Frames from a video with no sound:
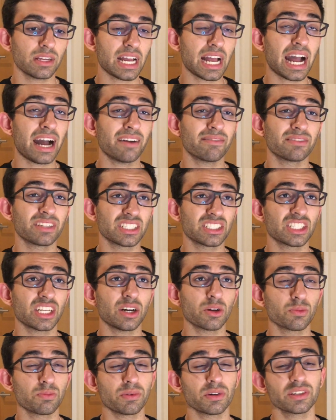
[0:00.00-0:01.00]
Averaged
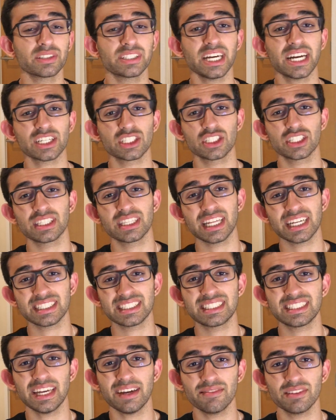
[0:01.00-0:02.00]
out per section, that's
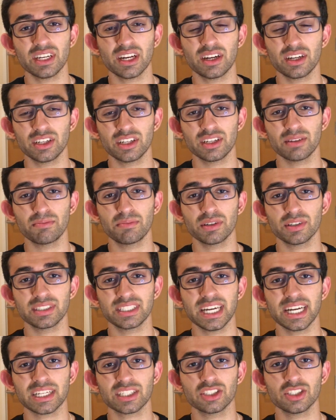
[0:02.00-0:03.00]
700 per
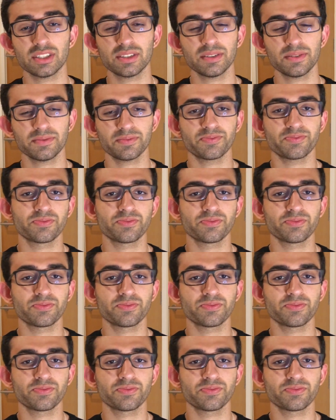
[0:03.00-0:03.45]
section.